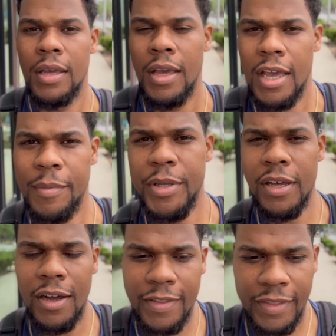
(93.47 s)
And
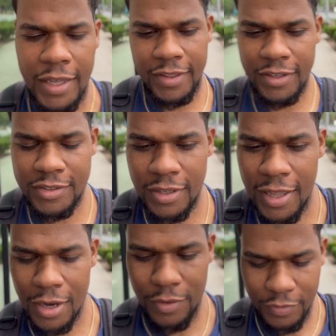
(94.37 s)
beyond that, there's a
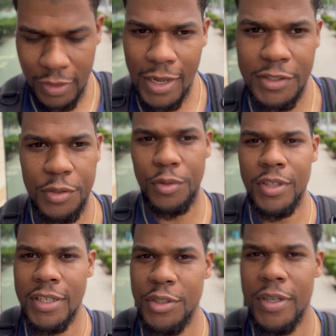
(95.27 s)
lot of logical
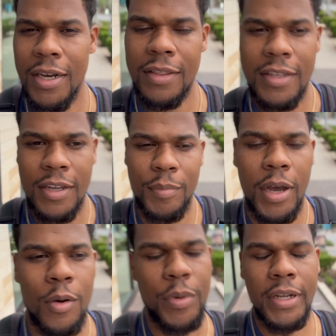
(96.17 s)
things you got to think
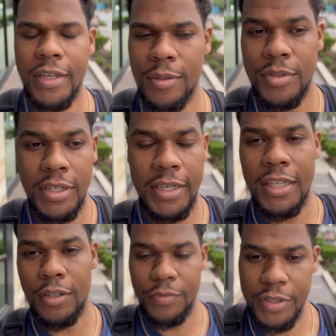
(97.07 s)
about when it comes to
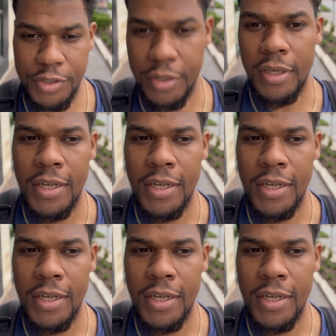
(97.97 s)
any feature.